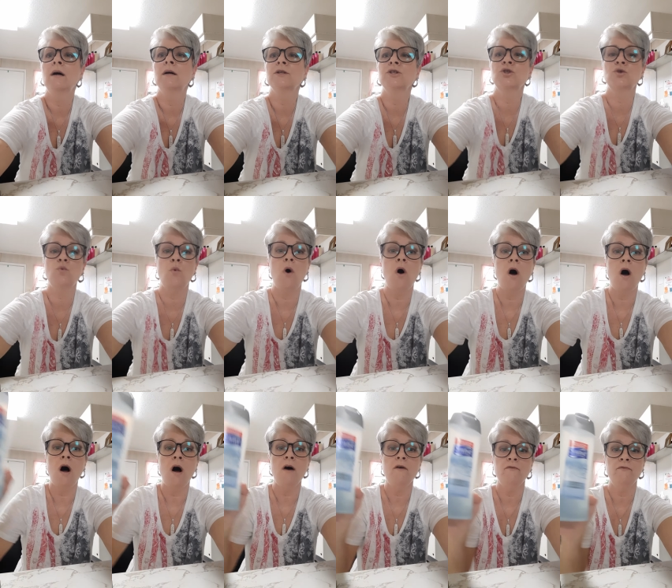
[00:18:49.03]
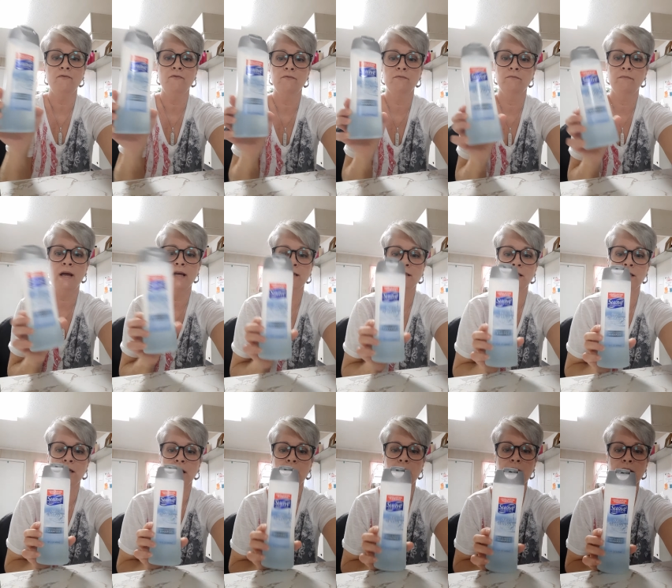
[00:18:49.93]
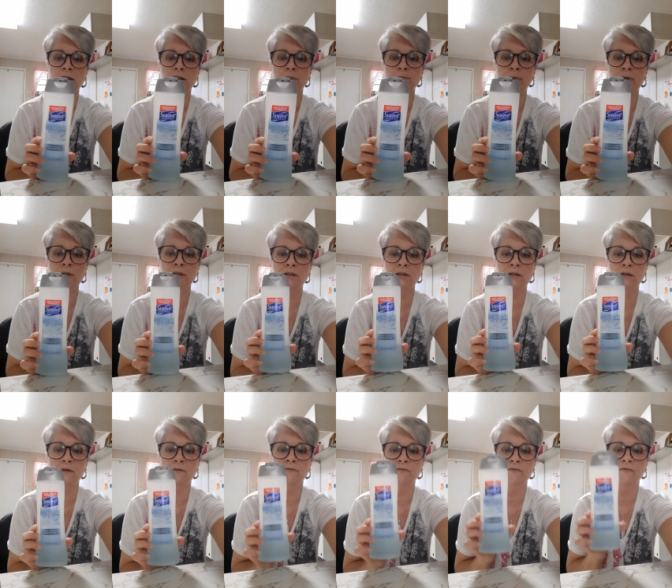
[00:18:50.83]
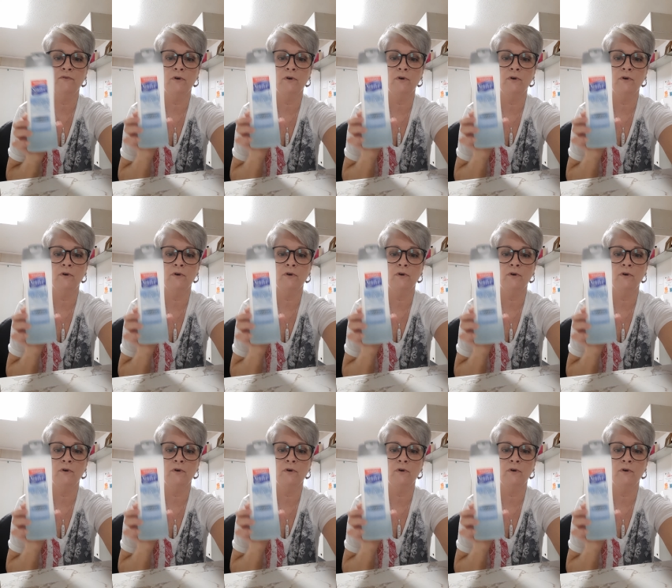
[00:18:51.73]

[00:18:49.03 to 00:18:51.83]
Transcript: Suave makes an inexpensive